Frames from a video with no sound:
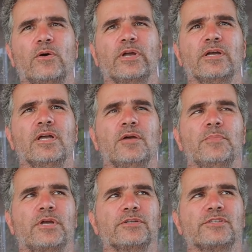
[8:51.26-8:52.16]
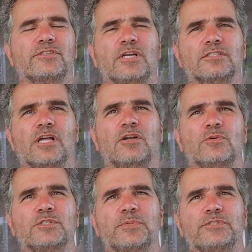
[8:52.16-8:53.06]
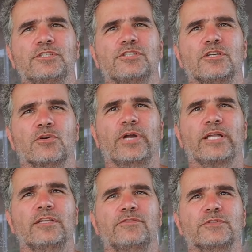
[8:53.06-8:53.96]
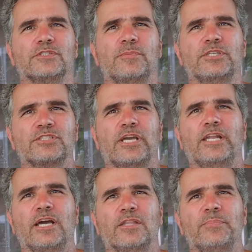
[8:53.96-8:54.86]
going because the sun's not always positioned correctly for somebody standing on